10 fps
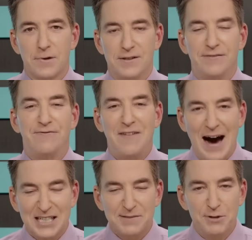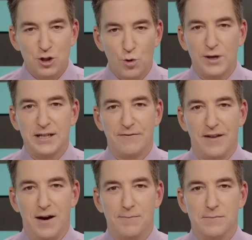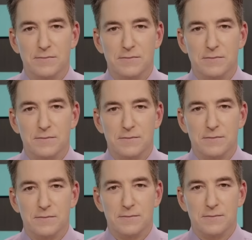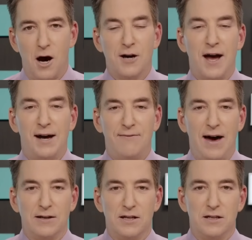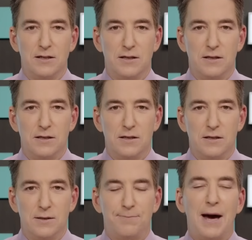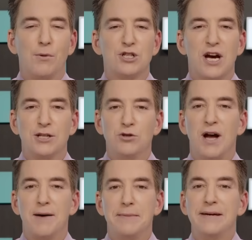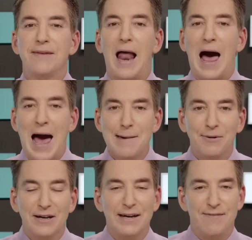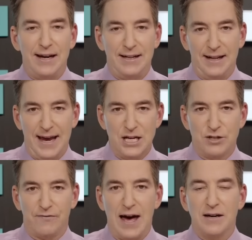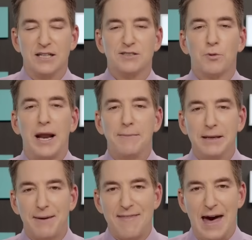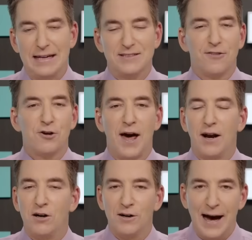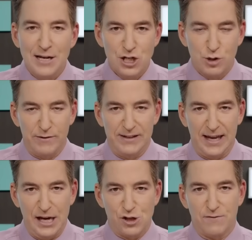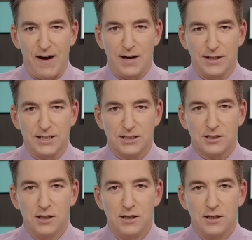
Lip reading: The vast majority of them are nonviolent, by which I do not mean that I believe they didn't engage in violence. What I mean by that is they're not alleged to have engaged in violence.